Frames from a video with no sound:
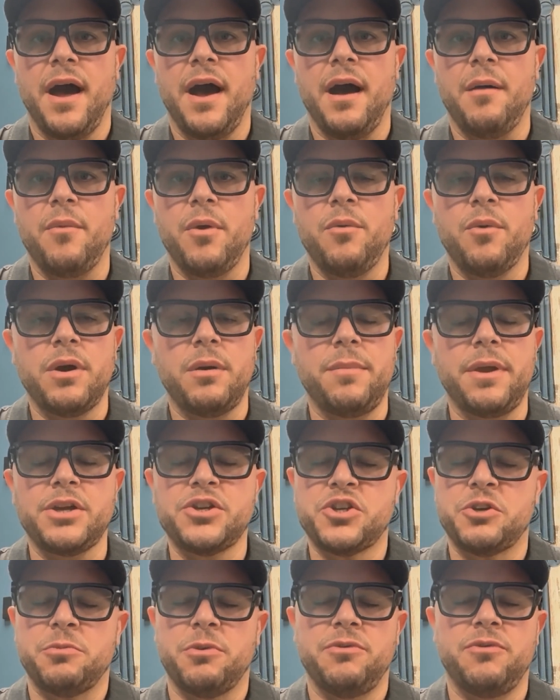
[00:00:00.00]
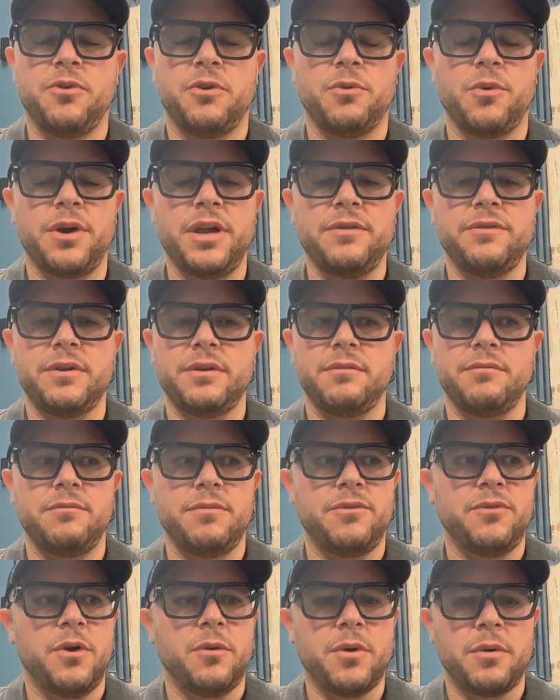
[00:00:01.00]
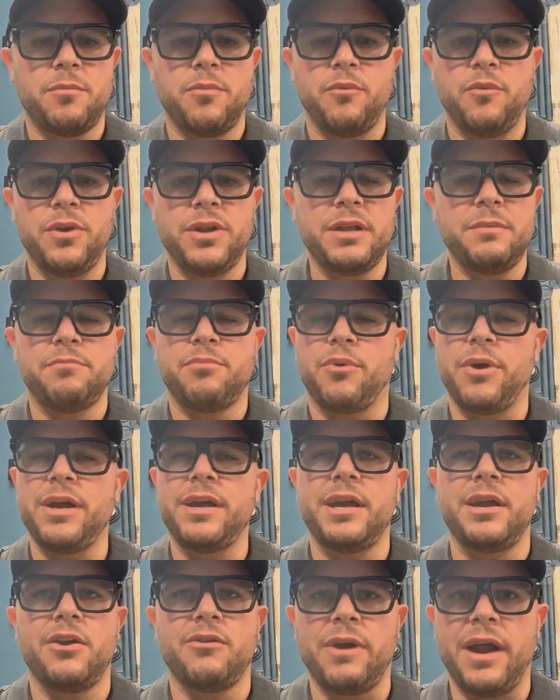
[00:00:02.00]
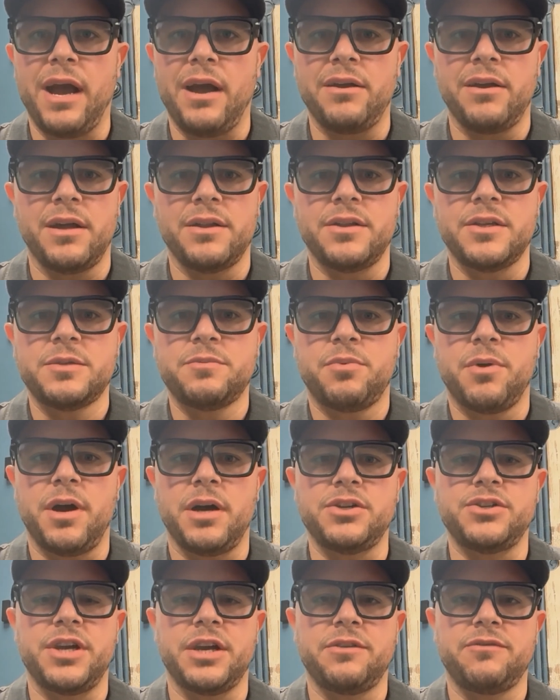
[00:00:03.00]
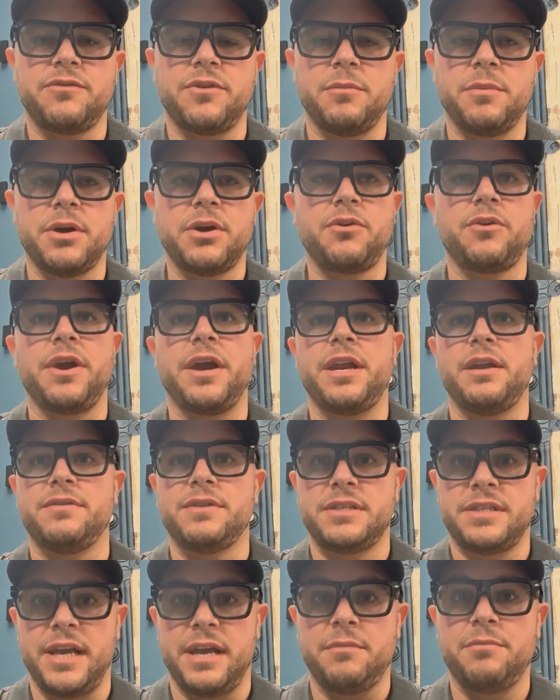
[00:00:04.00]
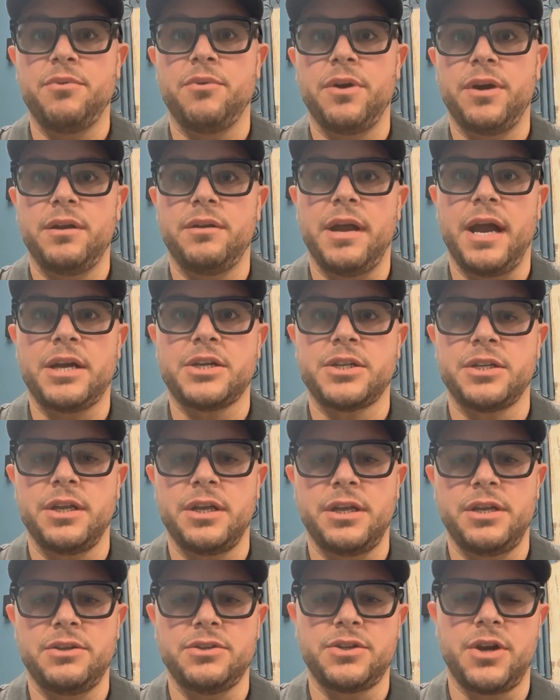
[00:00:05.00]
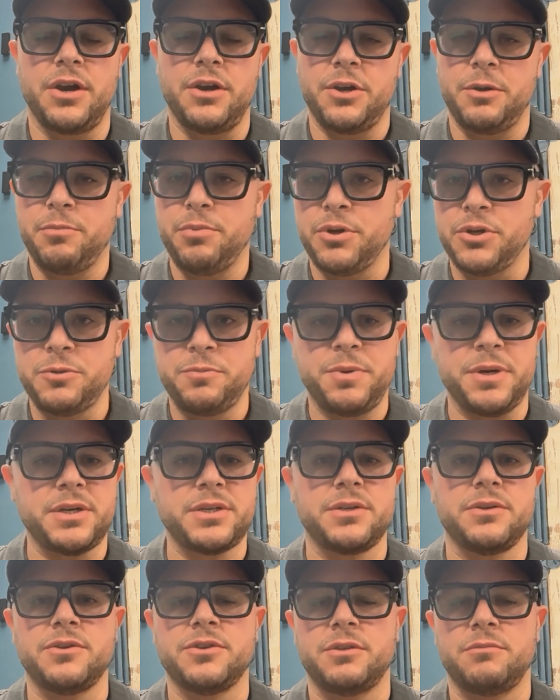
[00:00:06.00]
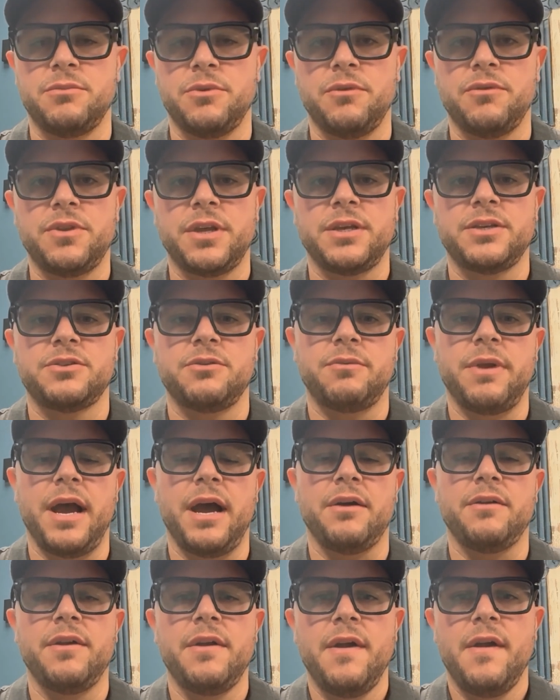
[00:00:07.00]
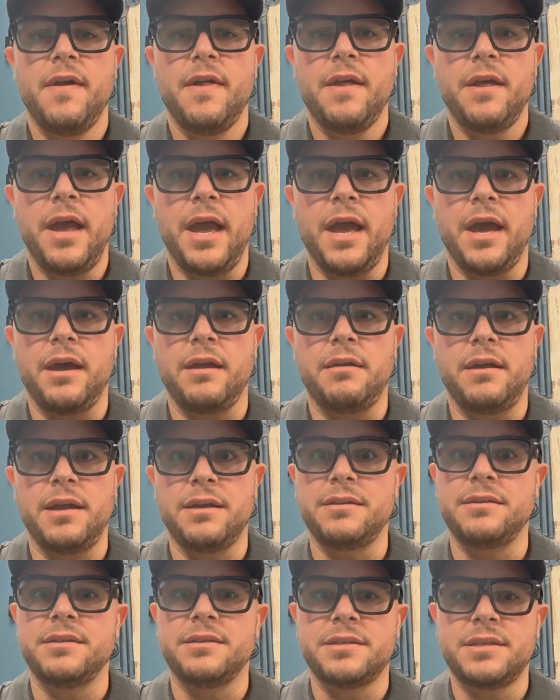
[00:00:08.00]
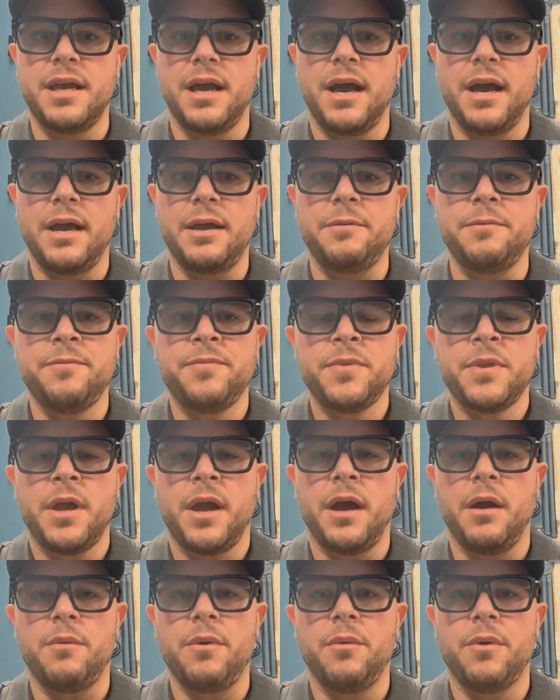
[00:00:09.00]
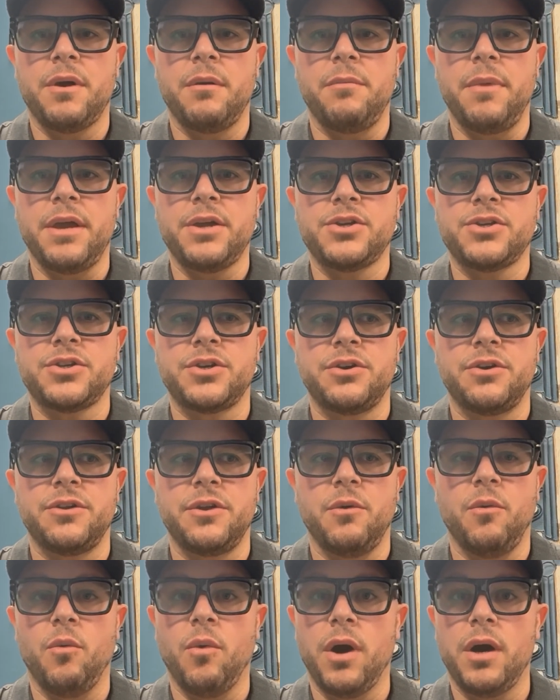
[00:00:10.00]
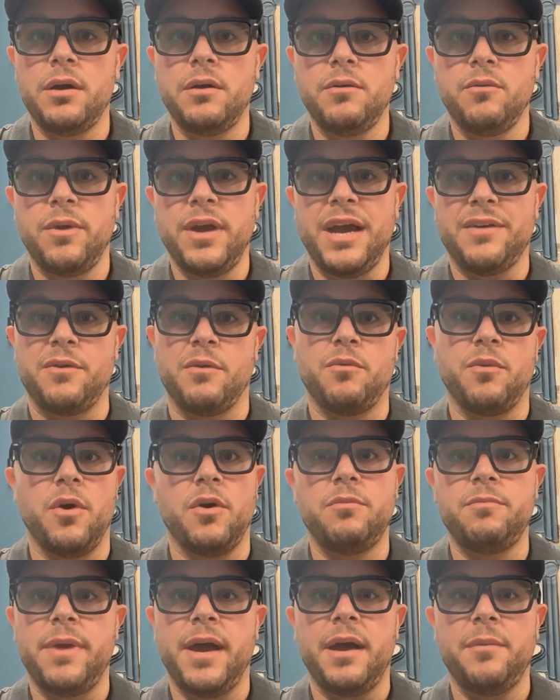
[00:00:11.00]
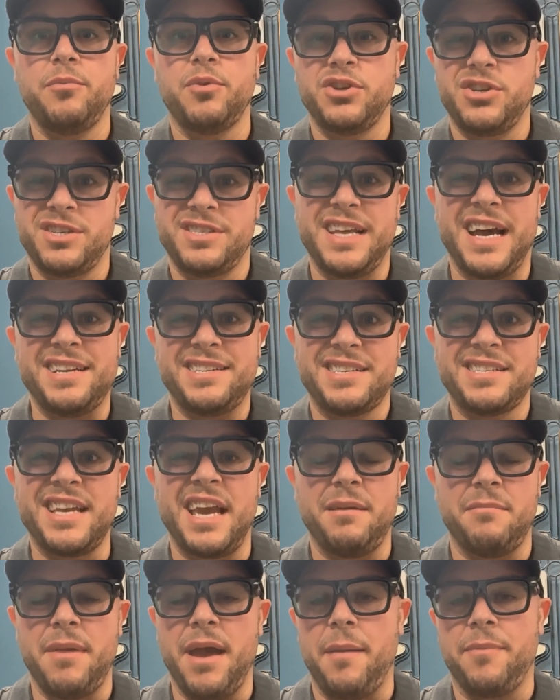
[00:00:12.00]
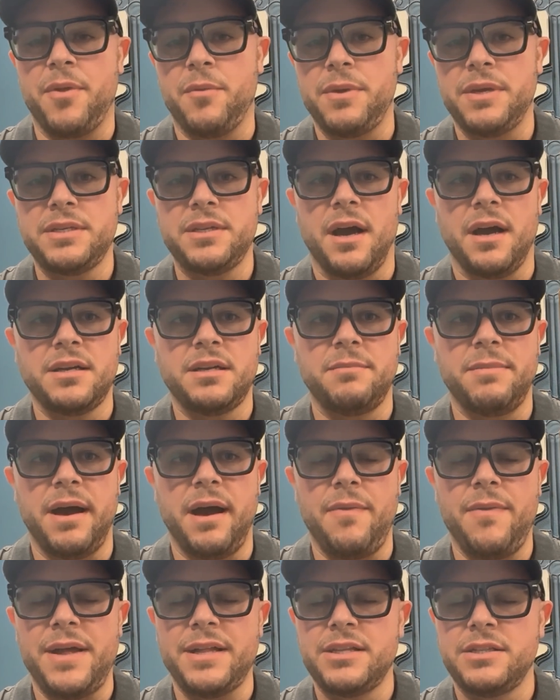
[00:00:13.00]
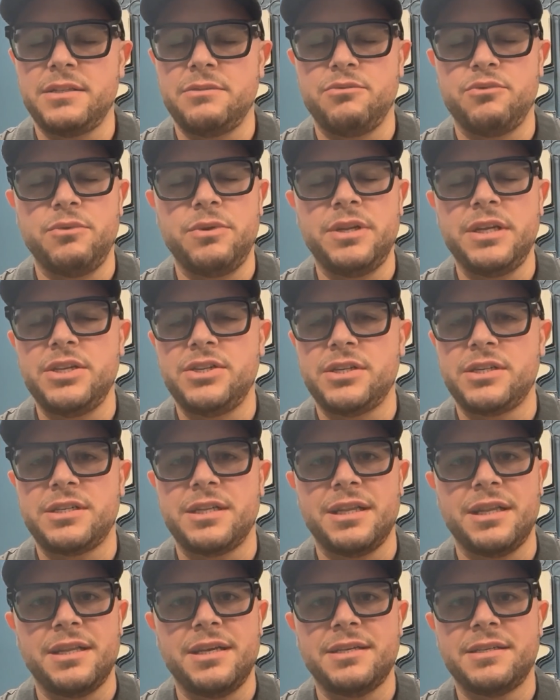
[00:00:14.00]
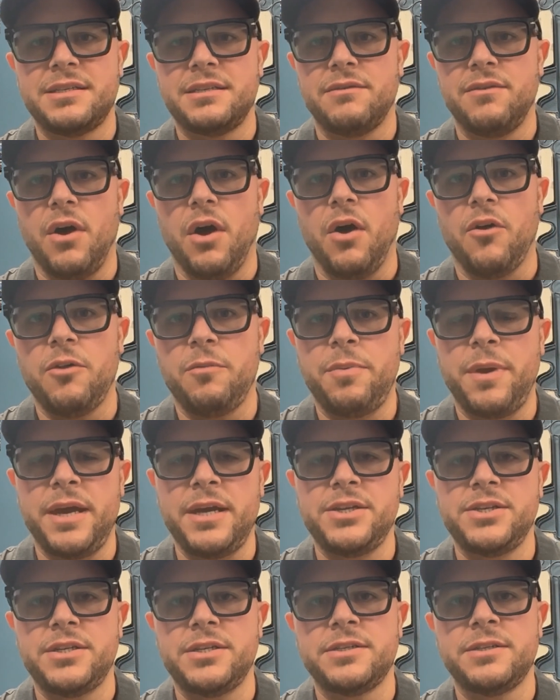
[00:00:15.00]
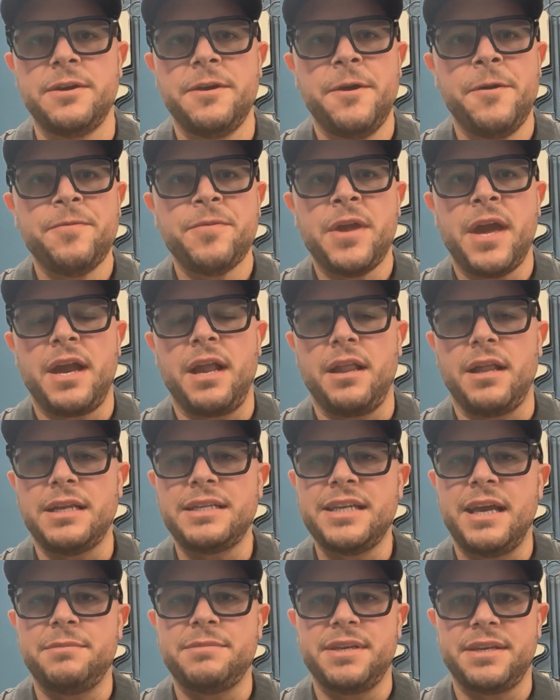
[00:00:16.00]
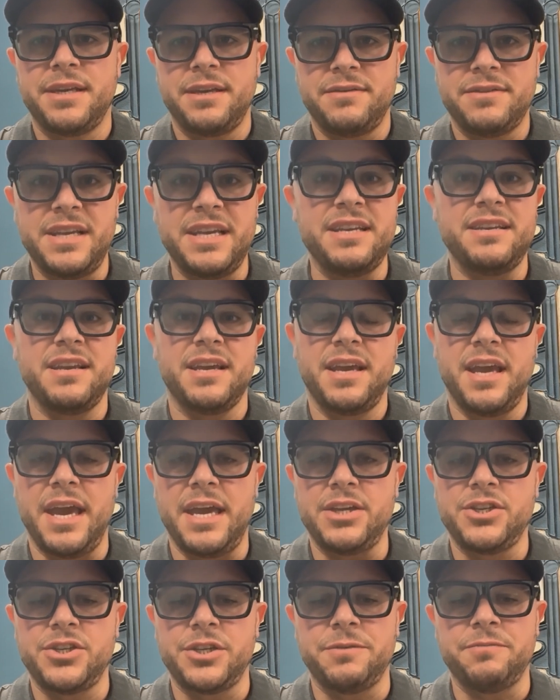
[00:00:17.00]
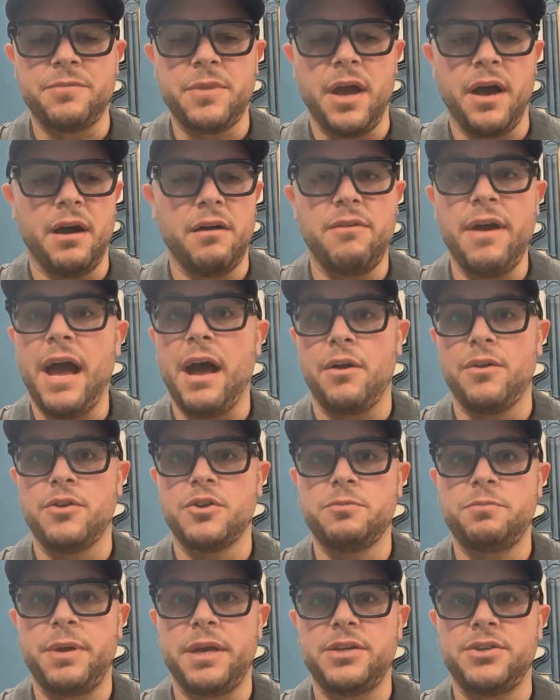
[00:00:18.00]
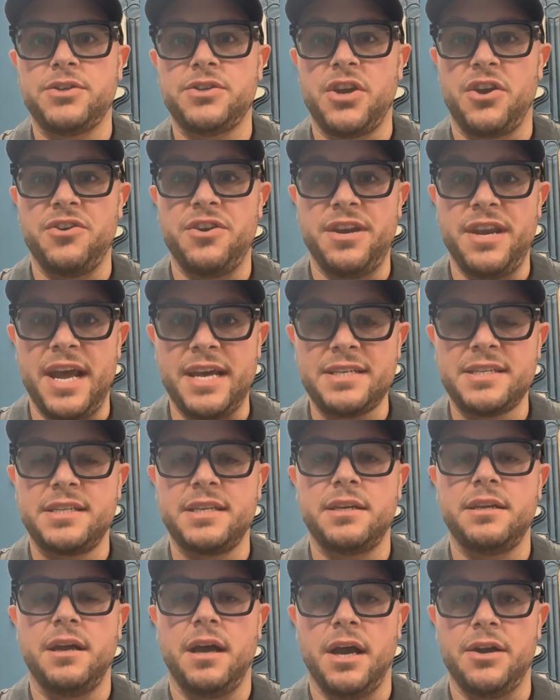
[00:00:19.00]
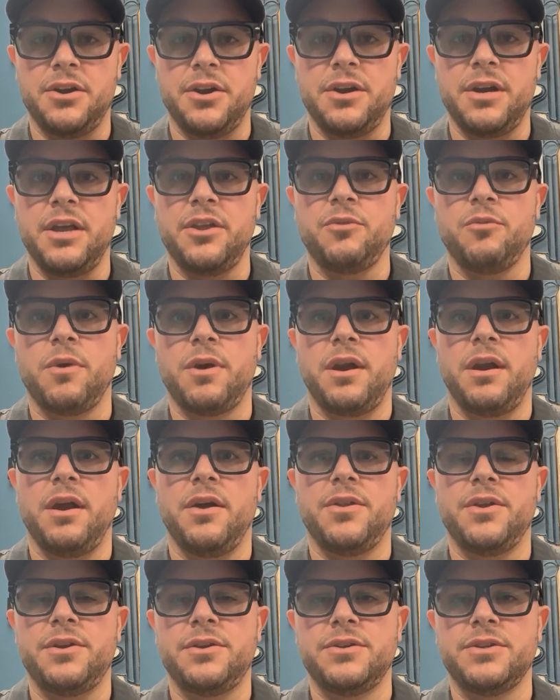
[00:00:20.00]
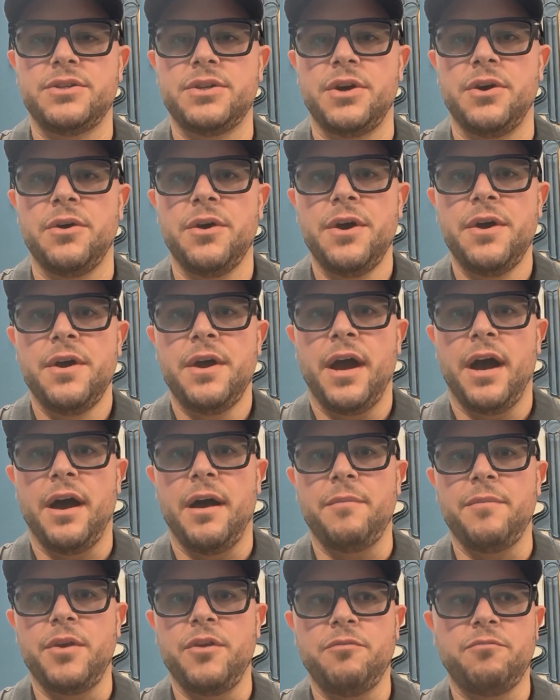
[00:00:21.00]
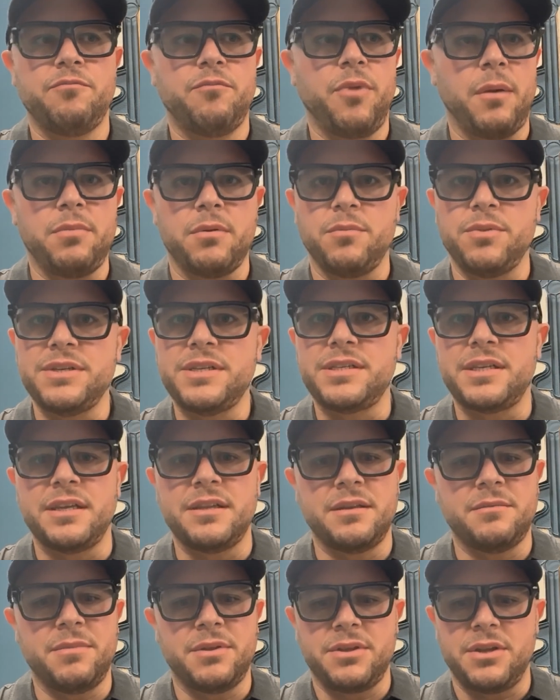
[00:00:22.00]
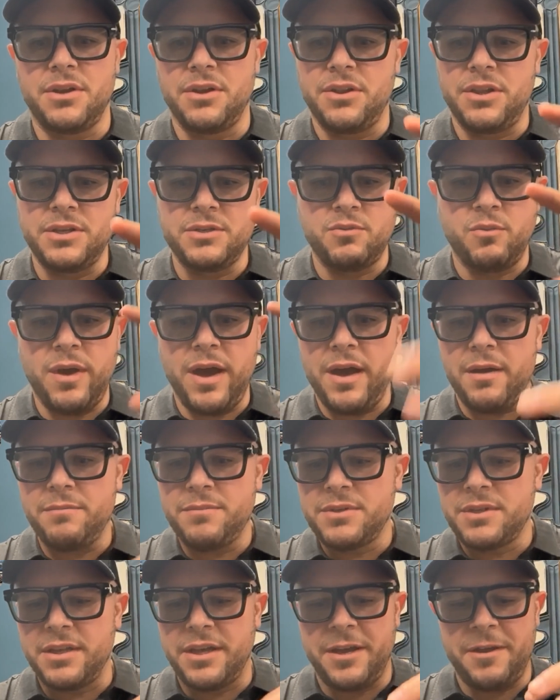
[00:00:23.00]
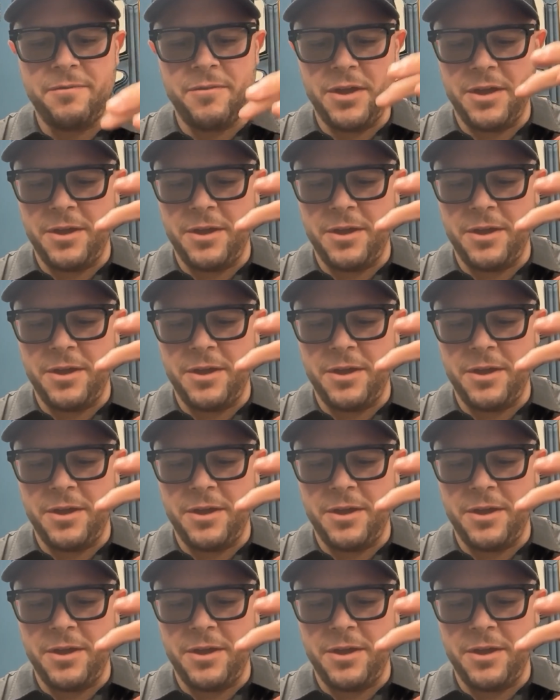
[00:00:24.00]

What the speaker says: We want to make sure before we're really breaking ground on this project from a creative standpoint and actually starting to push pixels and move things around and design. We want to make sure that one, we have a roadmap, which is that site map that we talked about, and that's really just a list of all the pages. And a lot of times it gives indication of how those pages are nested underneath one another. And so you've probably seen them, but there are these webs that